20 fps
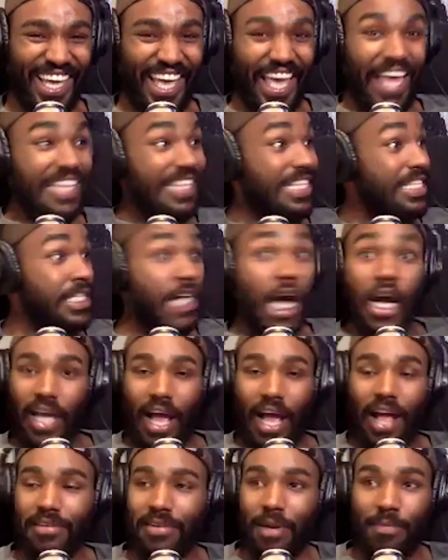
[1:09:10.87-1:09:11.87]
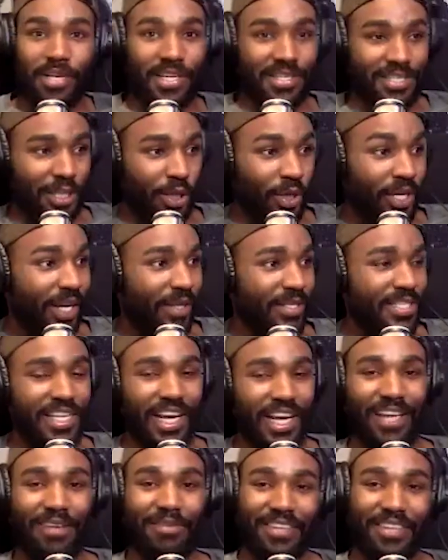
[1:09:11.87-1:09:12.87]
Yeah. The song. I'm just looking
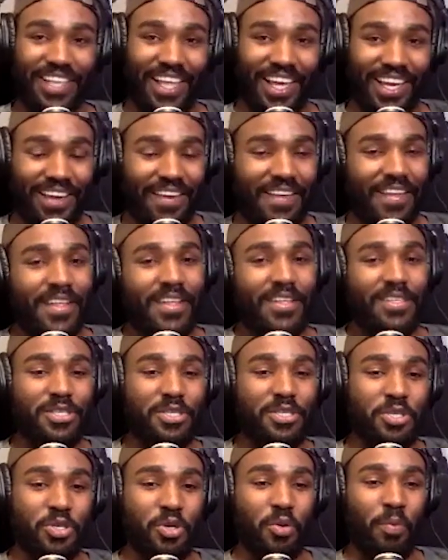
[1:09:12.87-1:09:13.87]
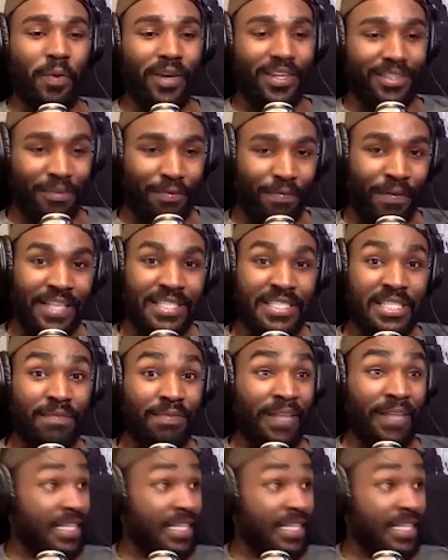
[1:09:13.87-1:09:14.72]
outside, like super defensive.